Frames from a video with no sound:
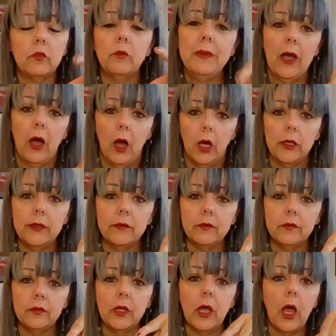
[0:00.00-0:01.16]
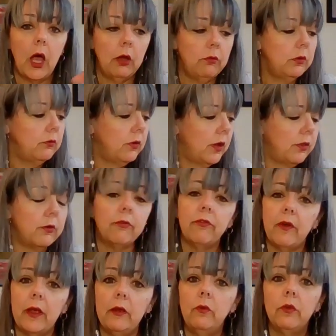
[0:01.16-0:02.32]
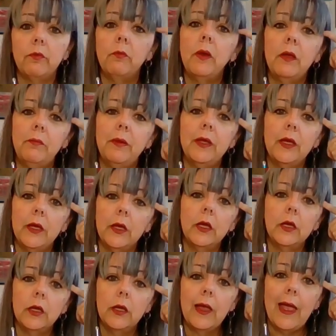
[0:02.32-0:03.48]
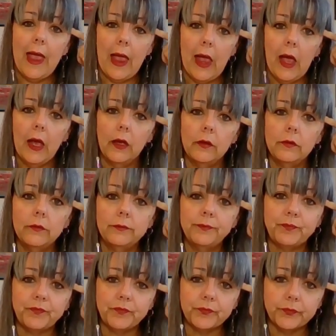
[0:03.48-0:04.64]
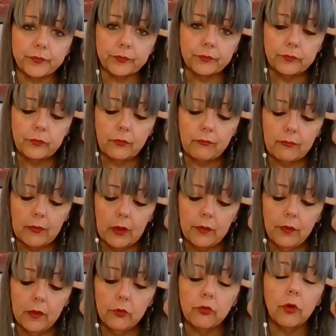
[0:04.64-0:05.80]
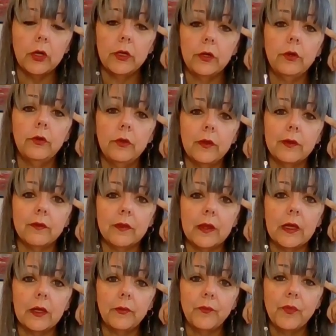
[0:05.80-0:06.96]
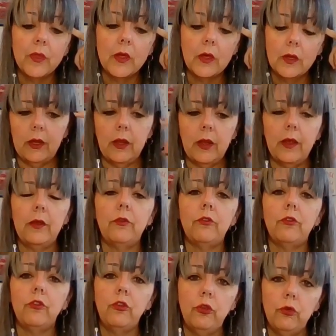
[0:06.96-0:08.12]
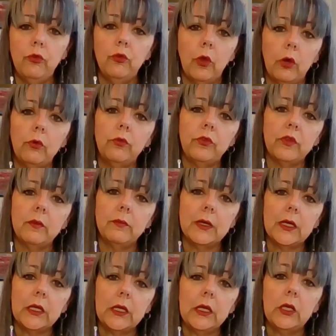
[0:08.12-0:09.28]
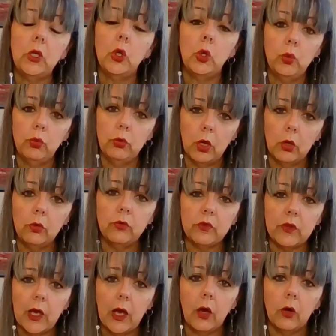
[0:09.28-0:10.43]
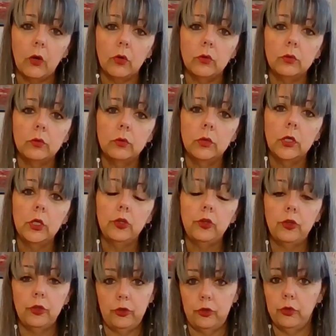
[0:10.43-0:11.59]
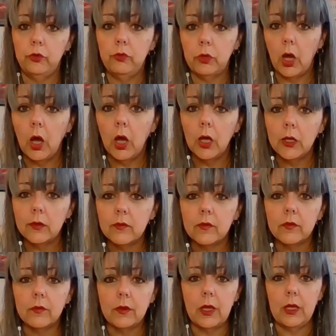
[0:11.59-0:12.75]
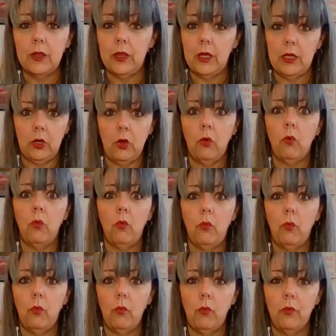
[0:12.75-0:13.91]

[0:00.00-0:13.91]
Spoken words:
to be honest, I would rather fight with my big hat than try to do this thing. Unless you know somebody who knows how to do knots and they know